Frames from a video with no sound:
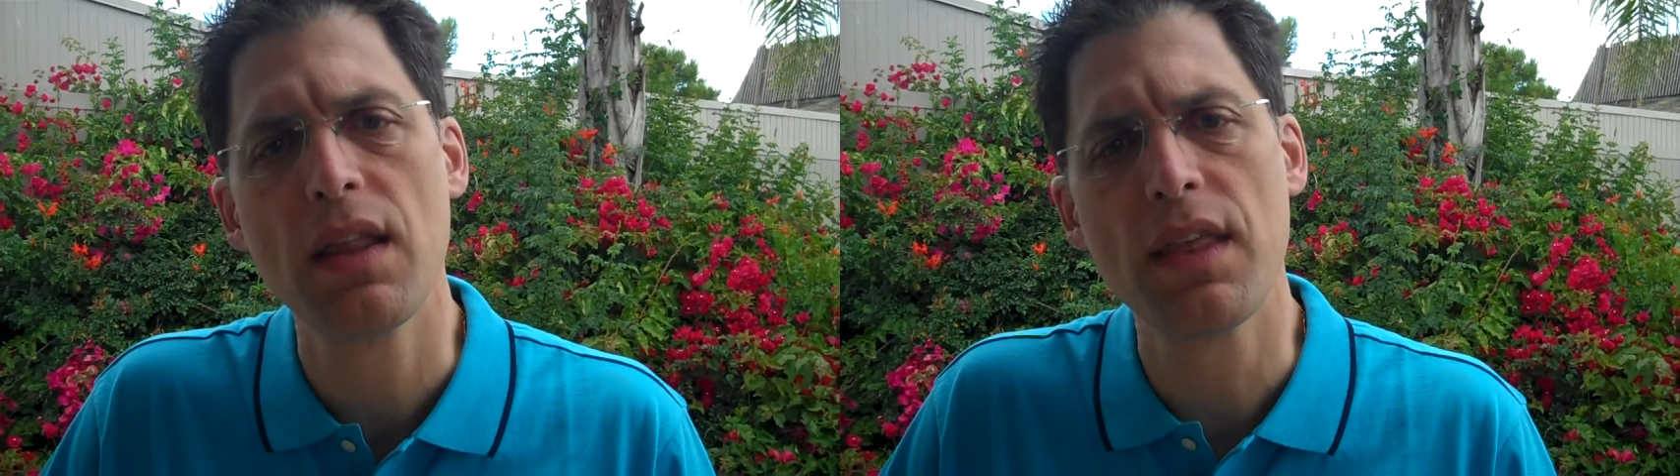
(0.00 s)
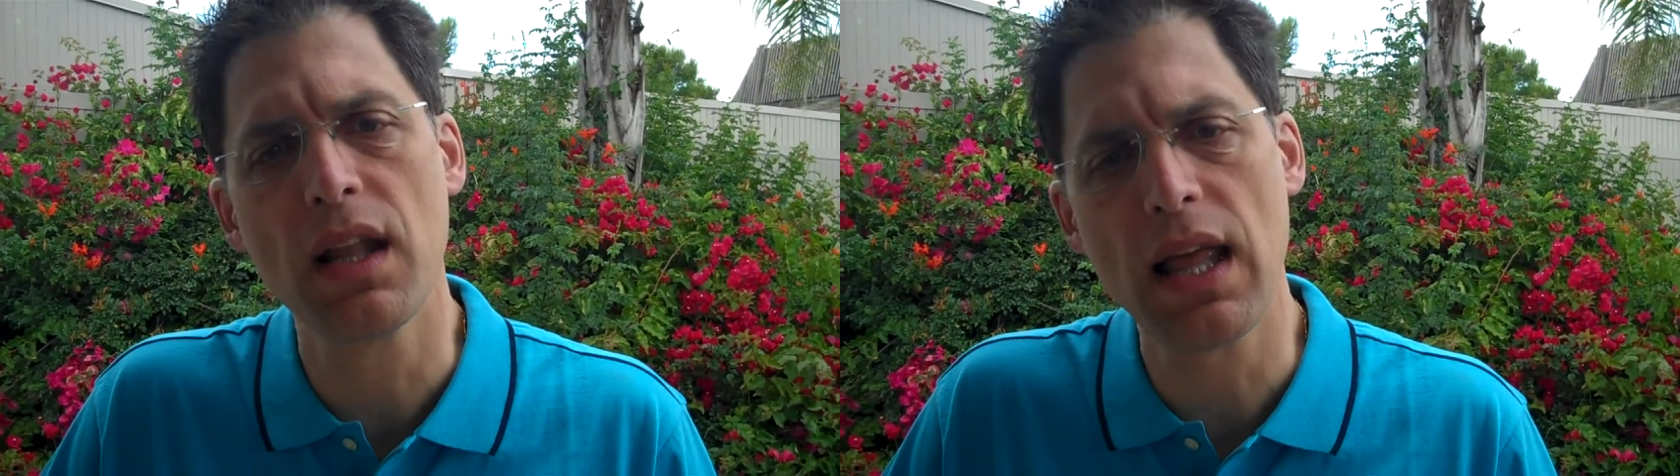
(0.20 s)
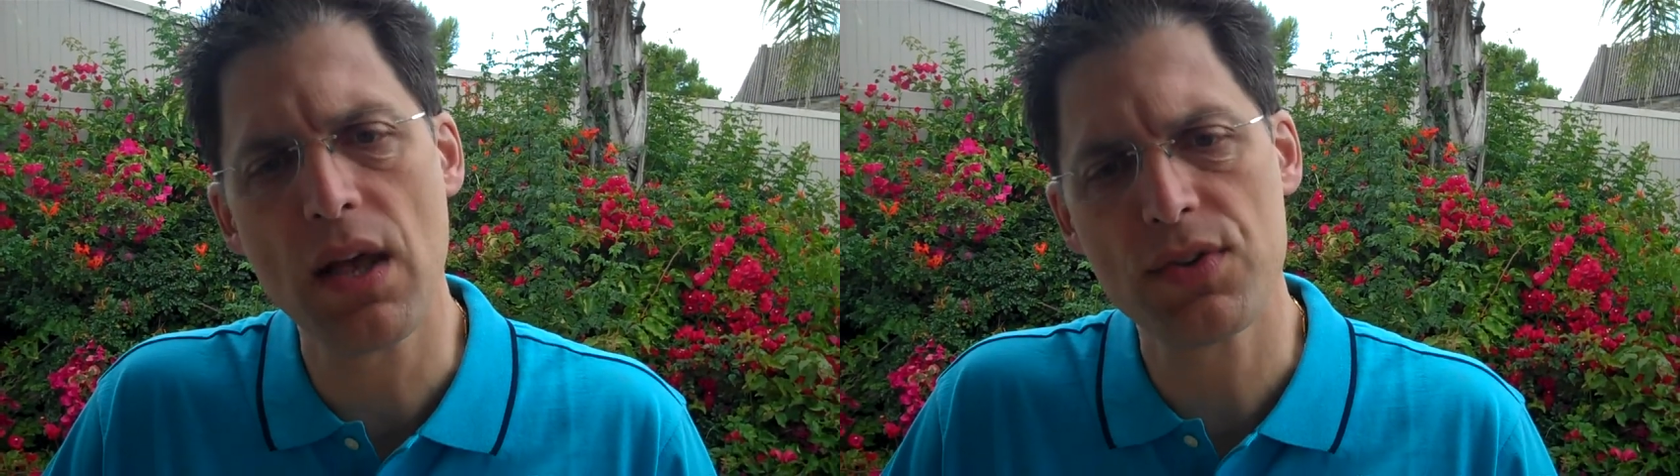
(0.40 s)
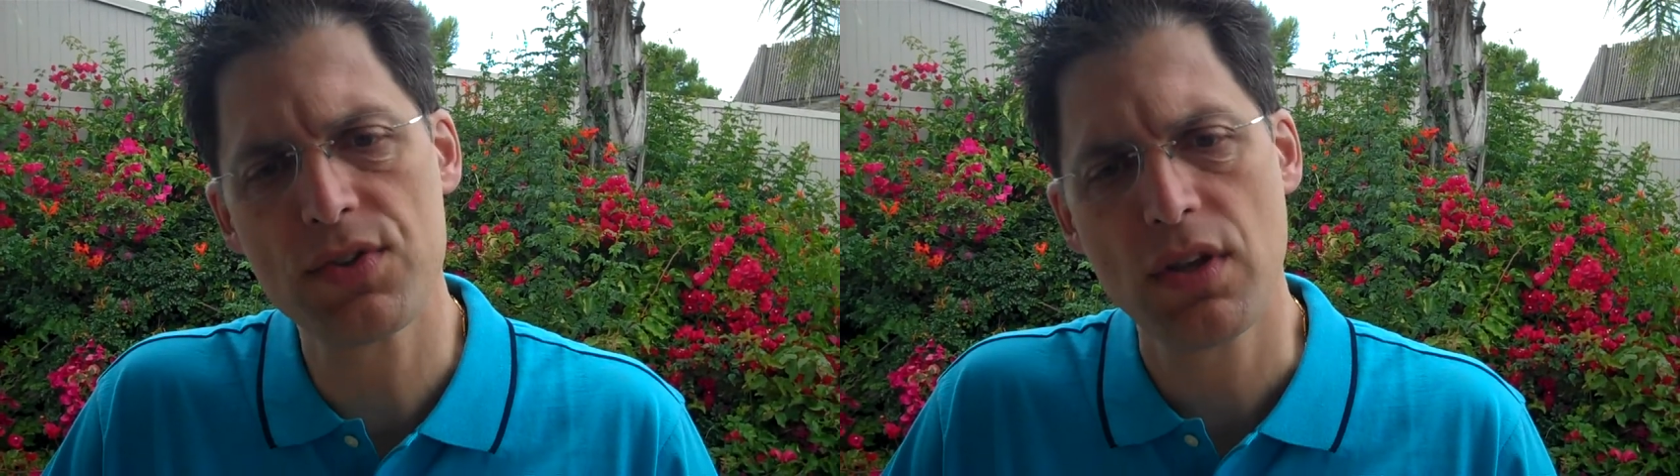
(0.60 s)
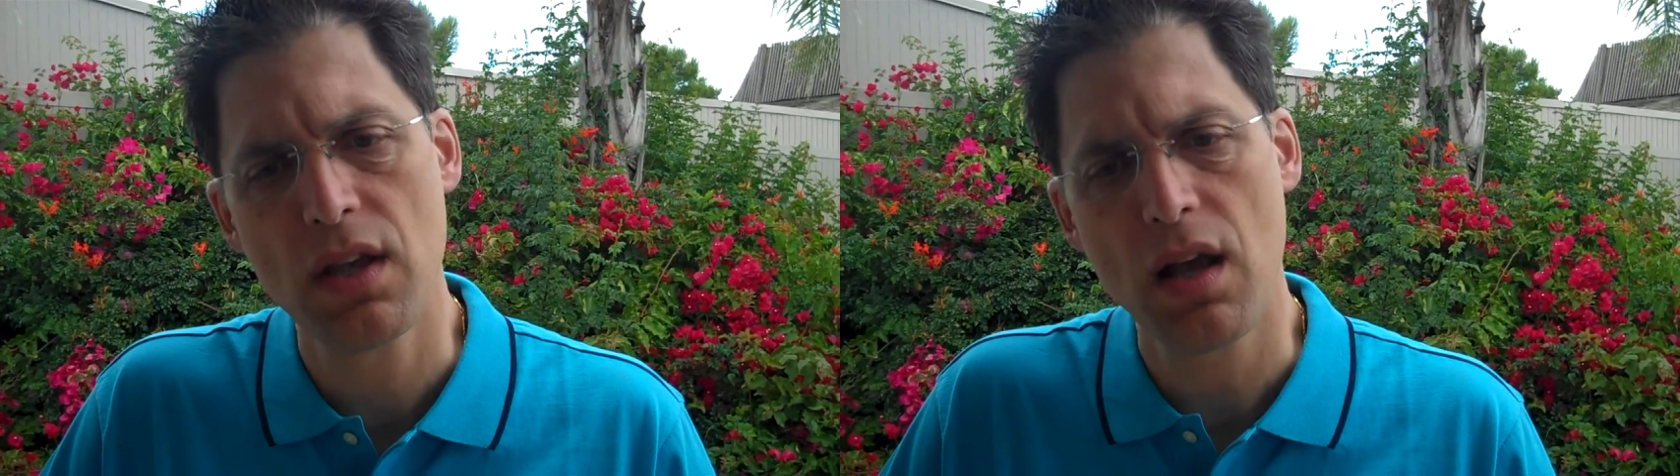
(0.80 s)
that
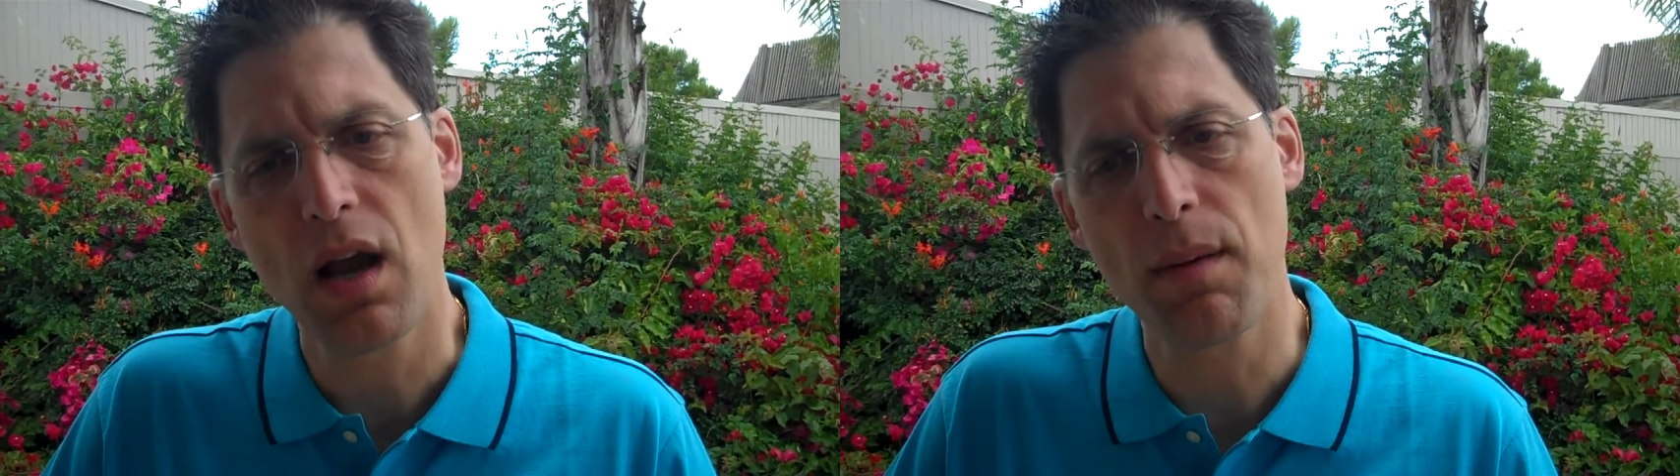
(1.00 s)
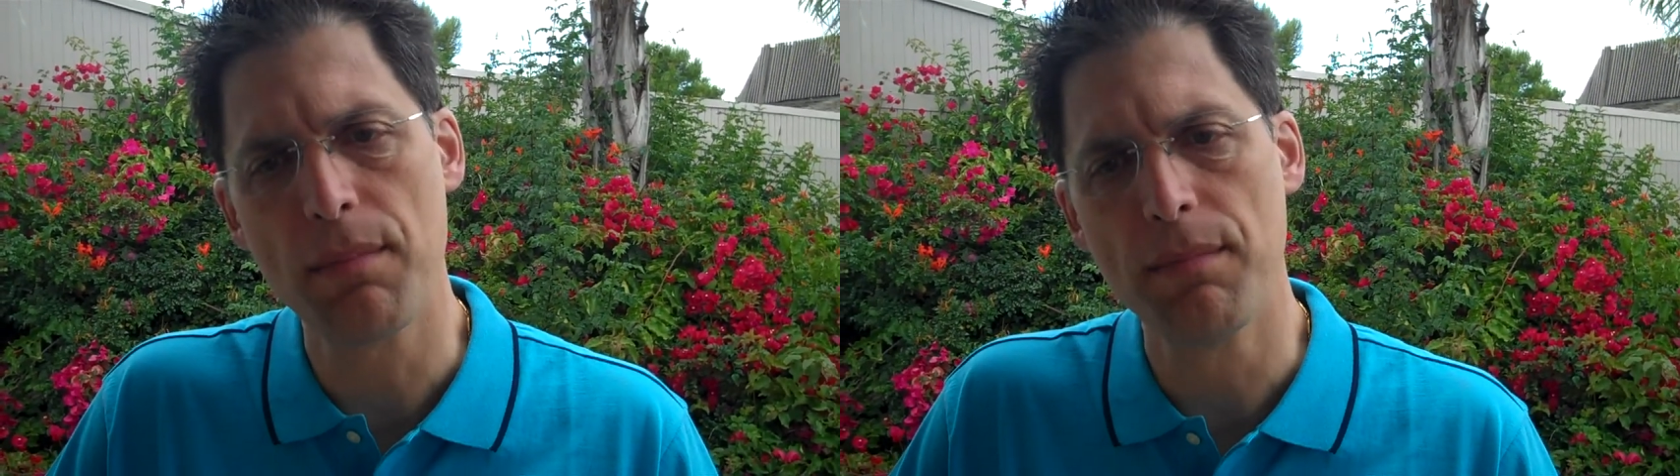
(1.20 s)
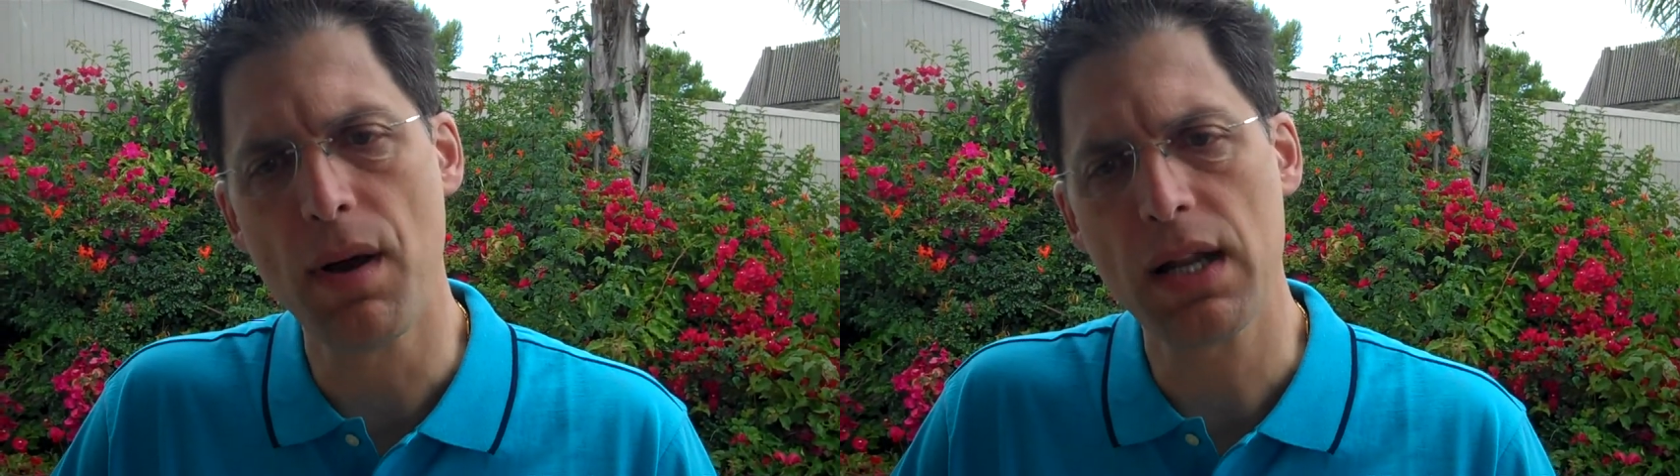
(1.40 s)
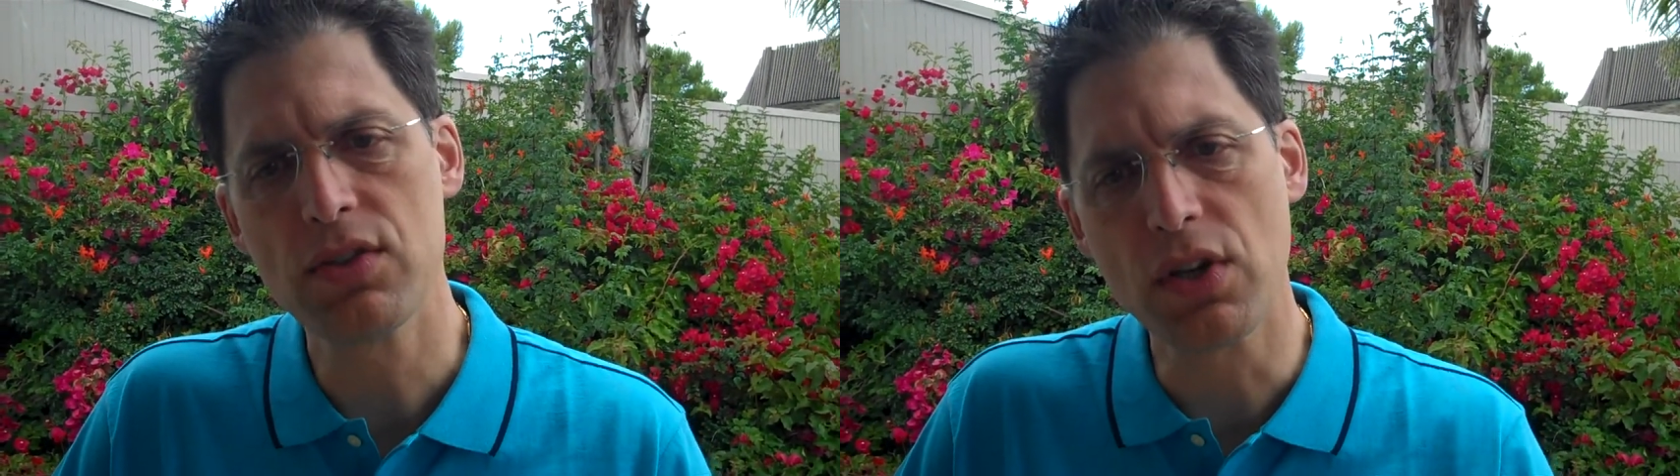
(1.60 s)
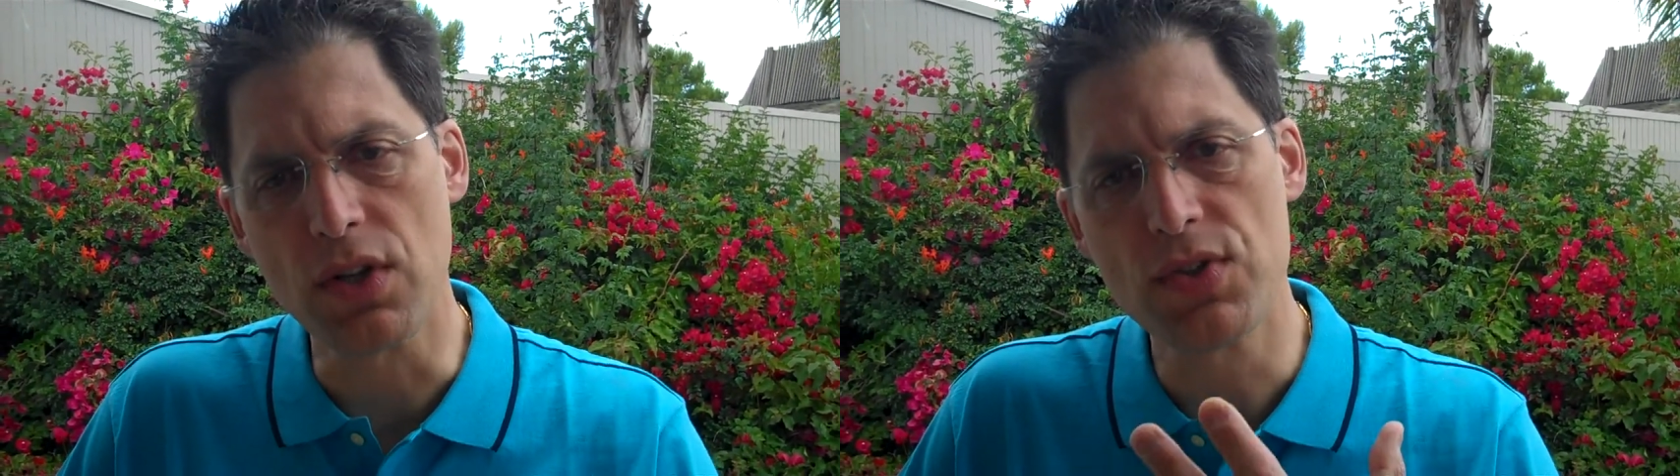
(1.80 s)
allows our body
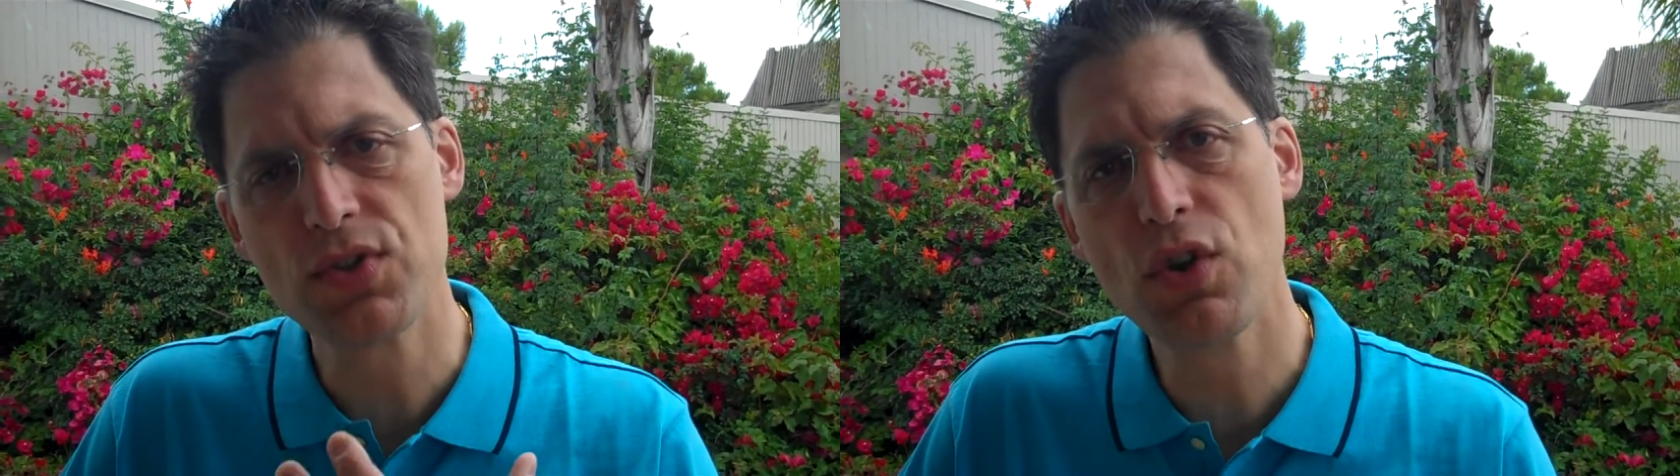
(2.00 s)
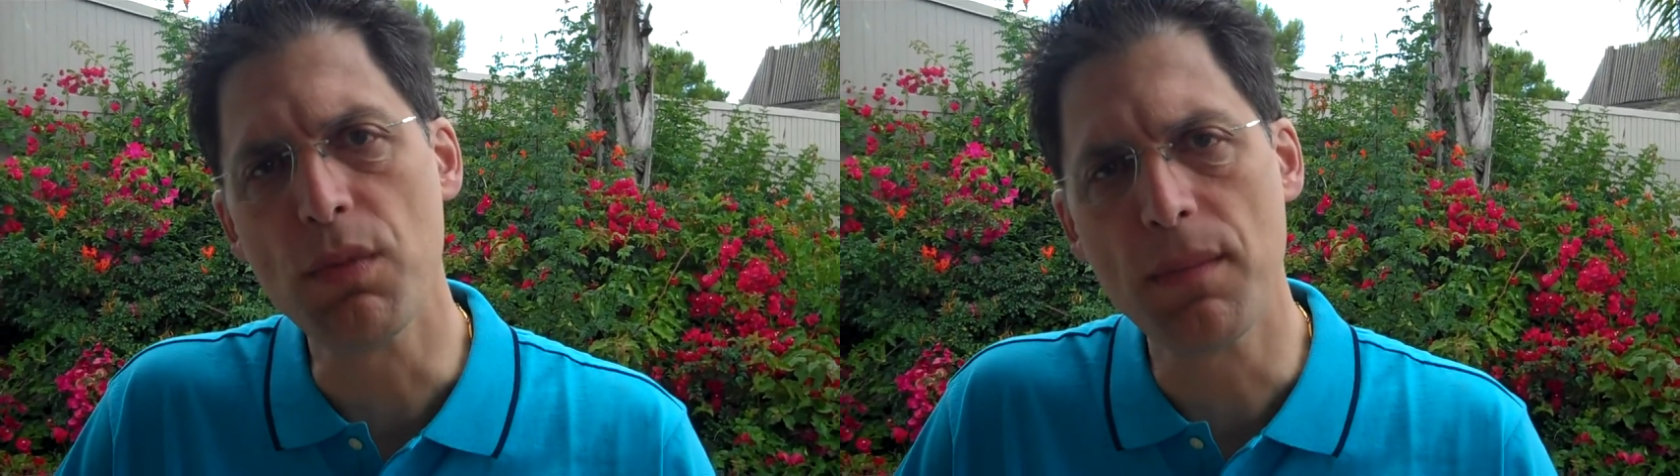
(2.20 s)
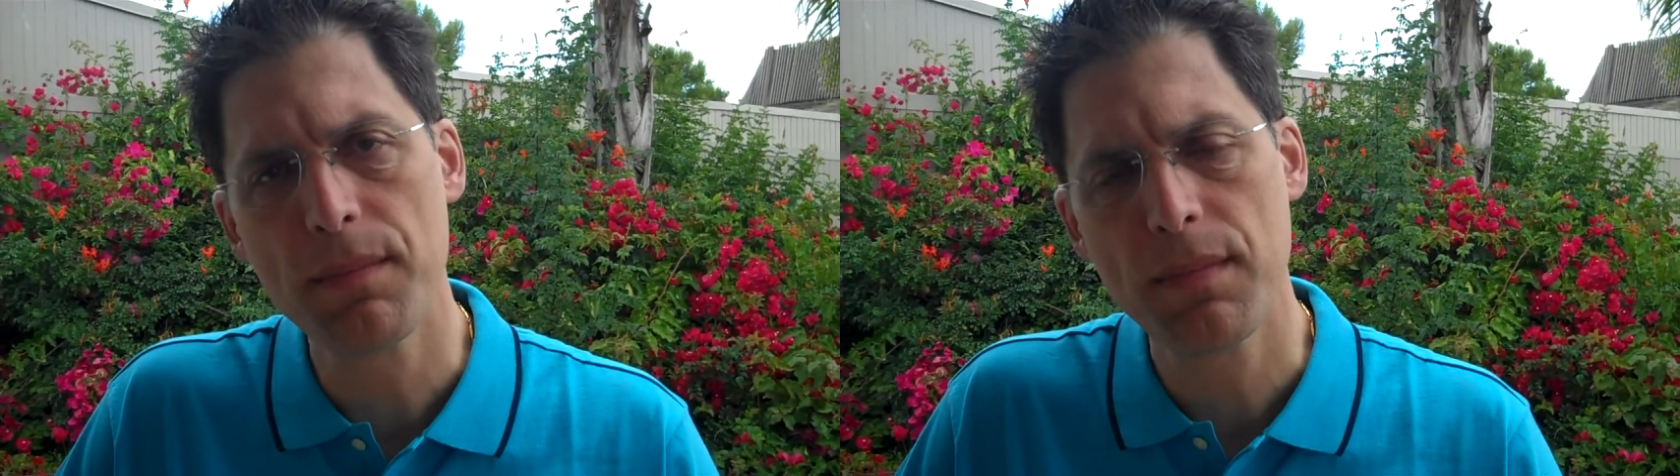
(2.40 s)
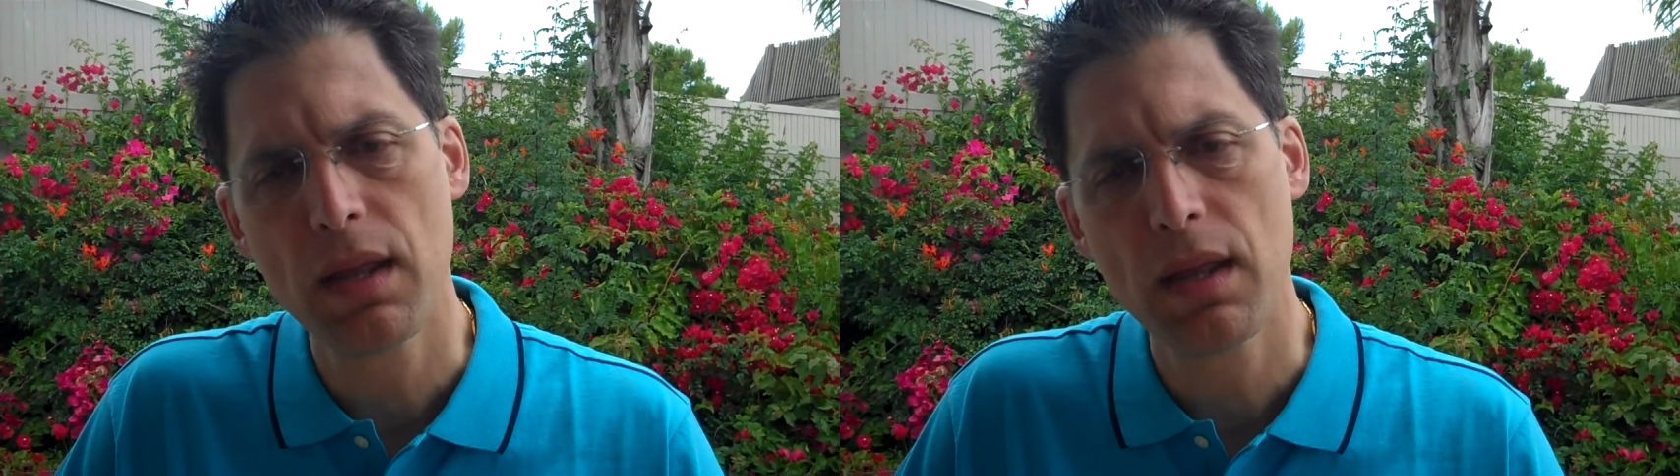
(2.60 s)
to consume them